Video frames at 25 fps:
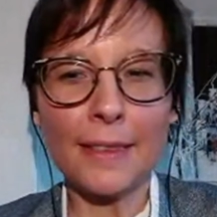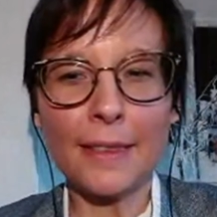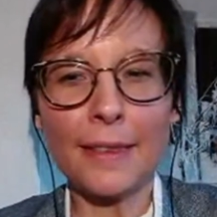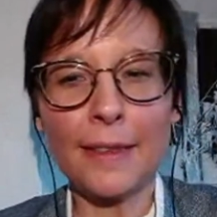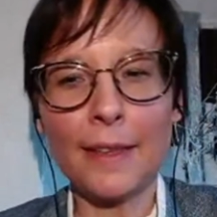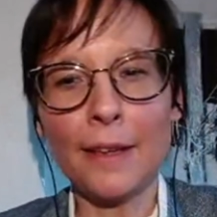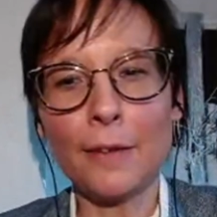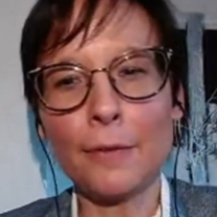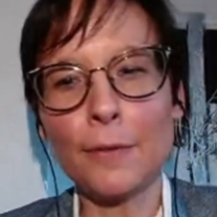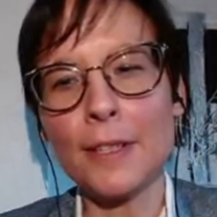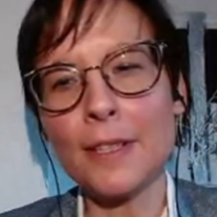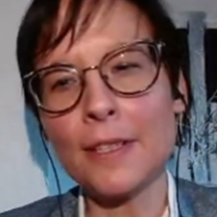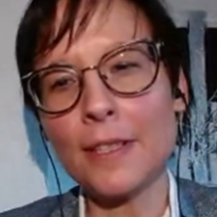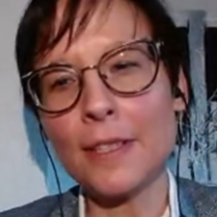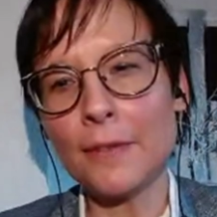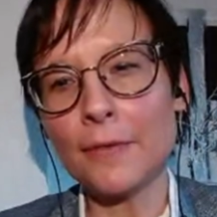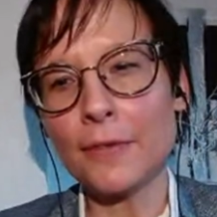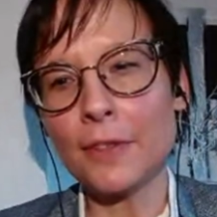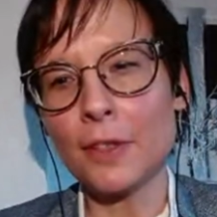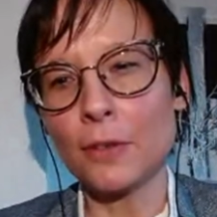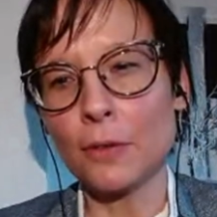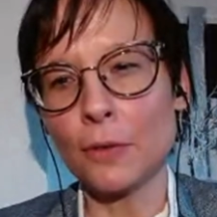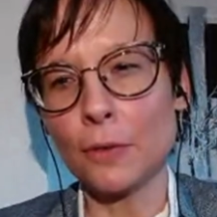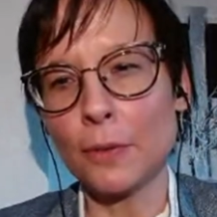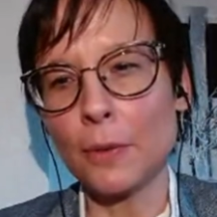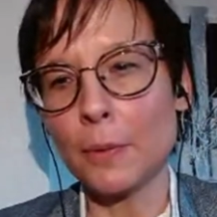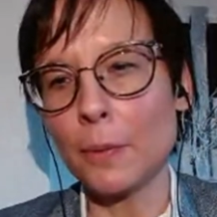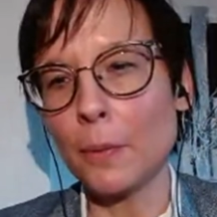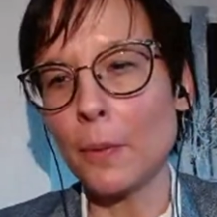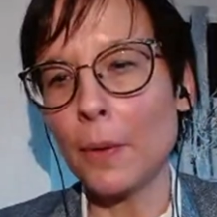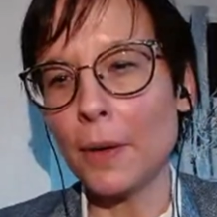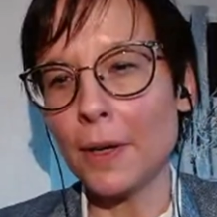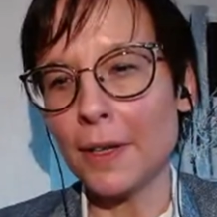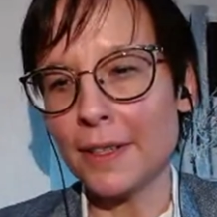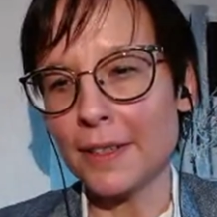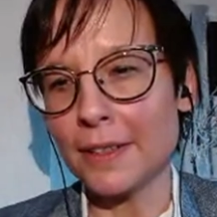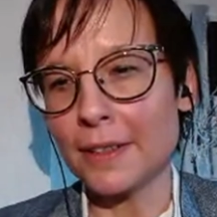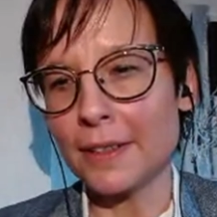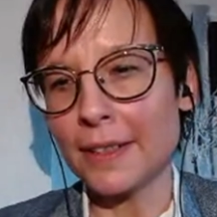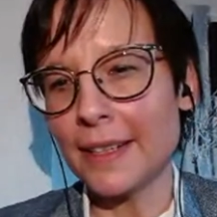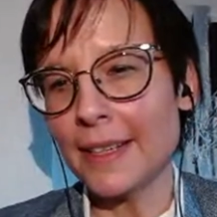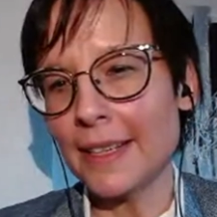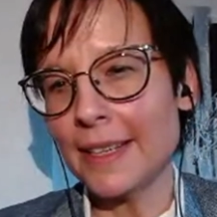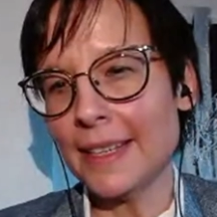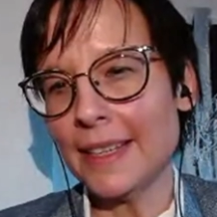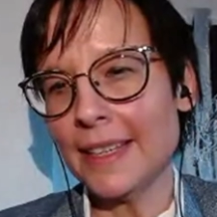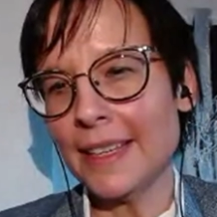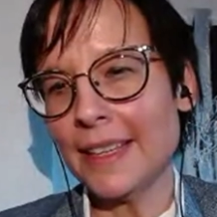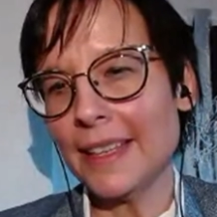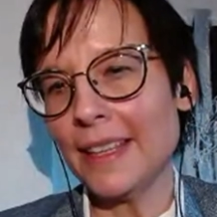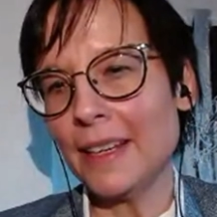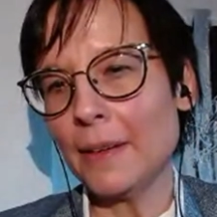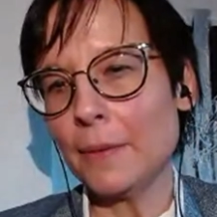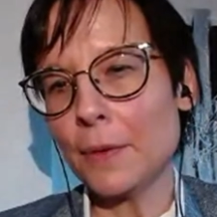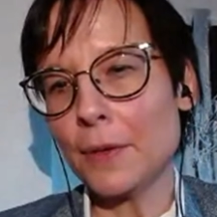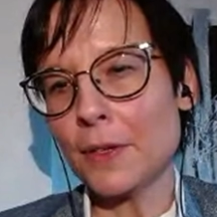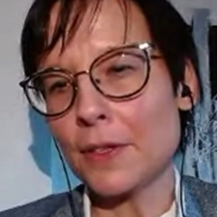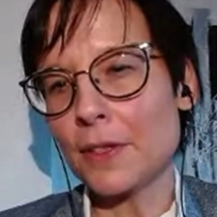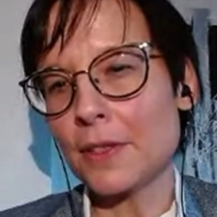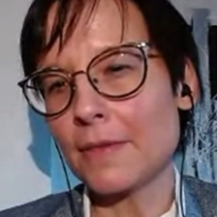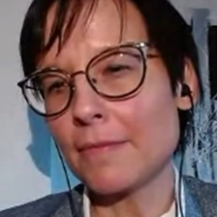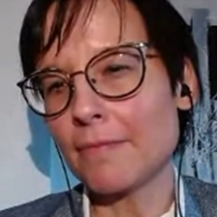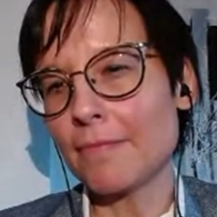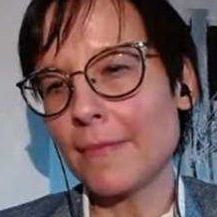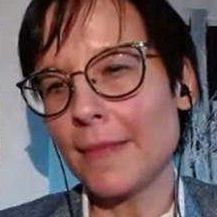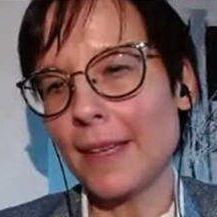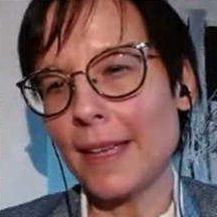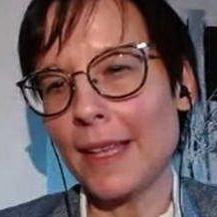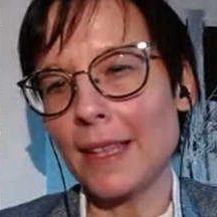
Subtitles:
they received a reward that was,